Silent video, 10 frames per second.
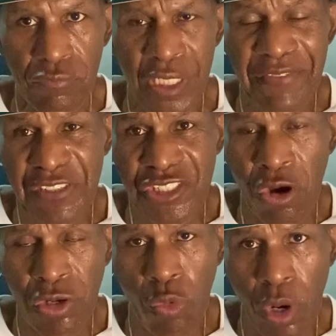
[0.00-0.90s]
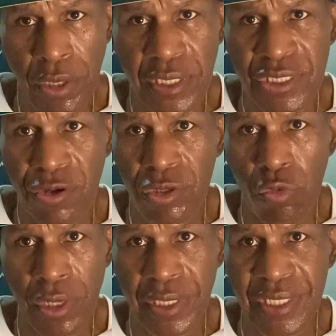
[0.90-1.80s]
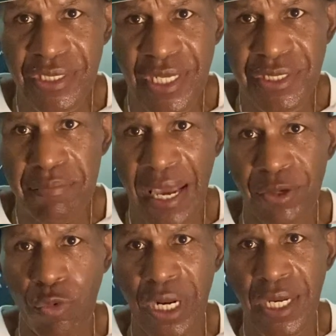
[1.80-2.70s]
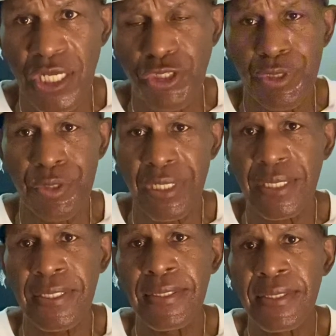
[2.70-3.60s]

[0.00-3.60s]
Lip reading: If it's gonna work, it's gonna work. And this doesn't matter what country you're in.